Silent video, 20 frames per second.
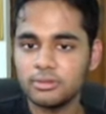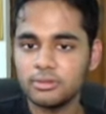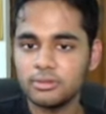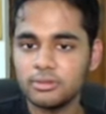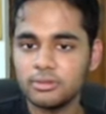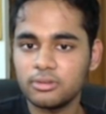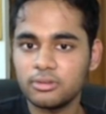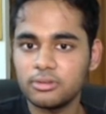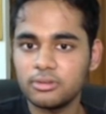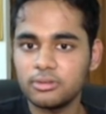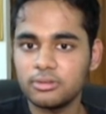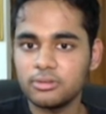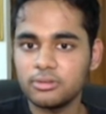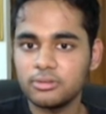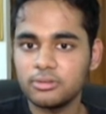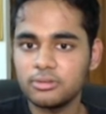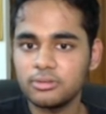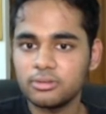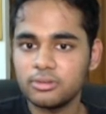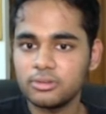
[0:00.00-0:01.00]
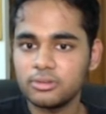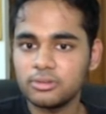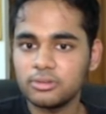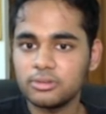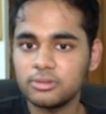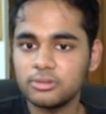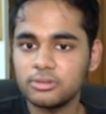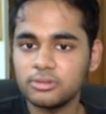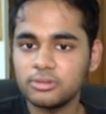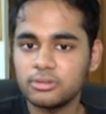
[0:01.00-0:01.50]

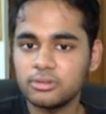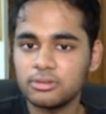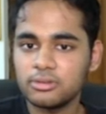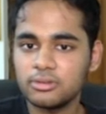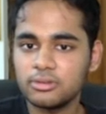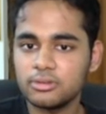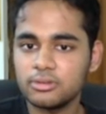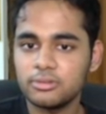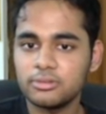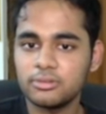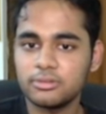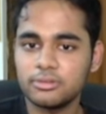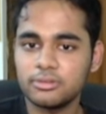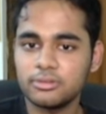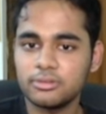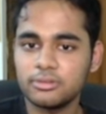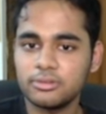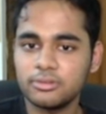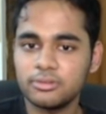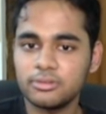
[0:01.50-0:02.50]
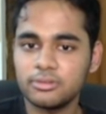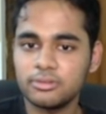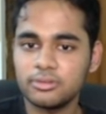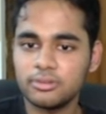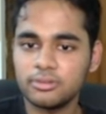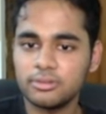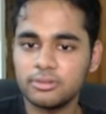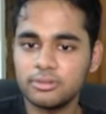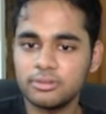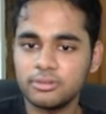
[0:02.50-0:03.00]

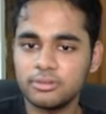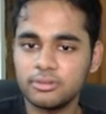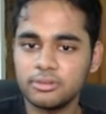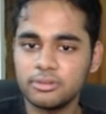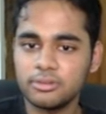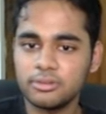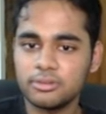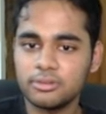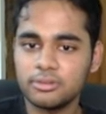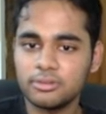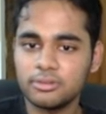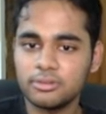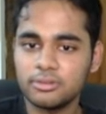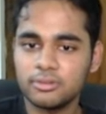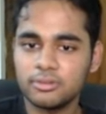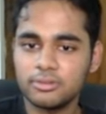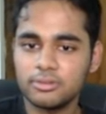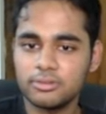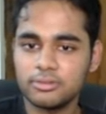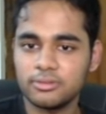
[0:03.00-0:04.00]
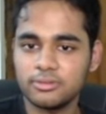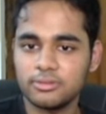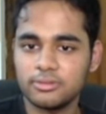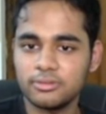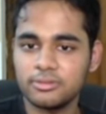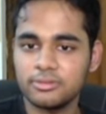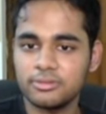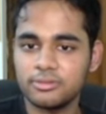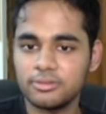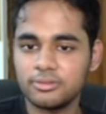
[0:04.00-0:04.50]

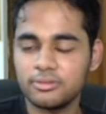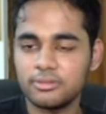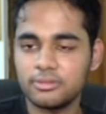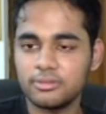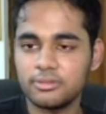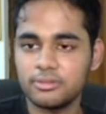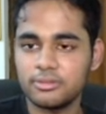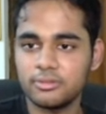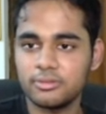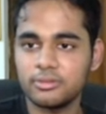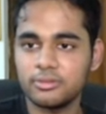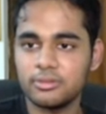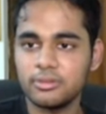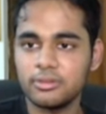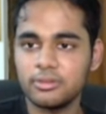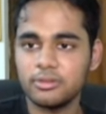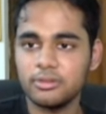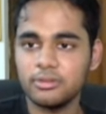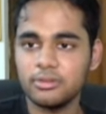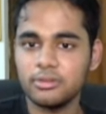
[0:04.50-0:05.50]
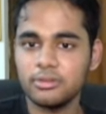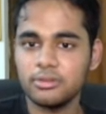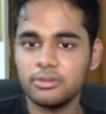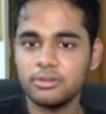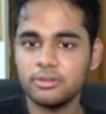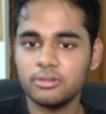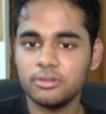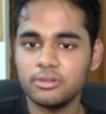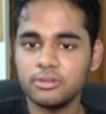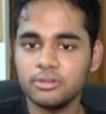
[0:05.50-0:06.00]

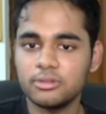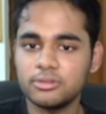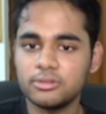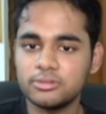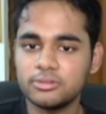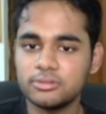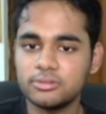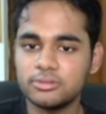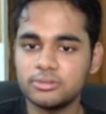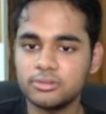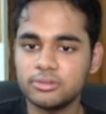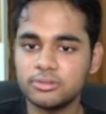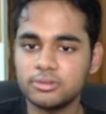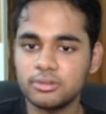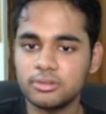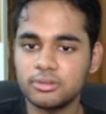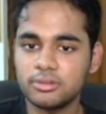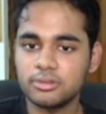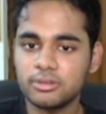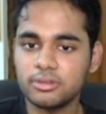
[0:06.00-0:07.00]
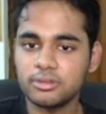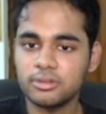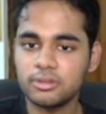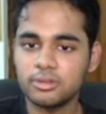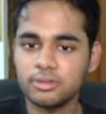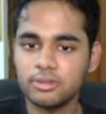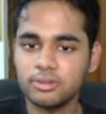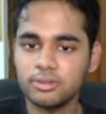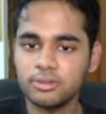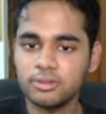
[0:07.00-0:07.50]

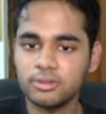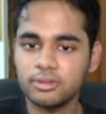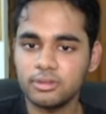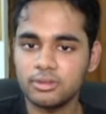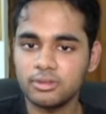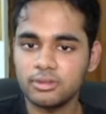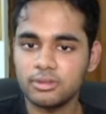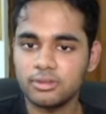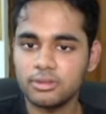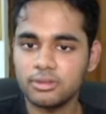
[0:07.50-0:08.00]
(silent)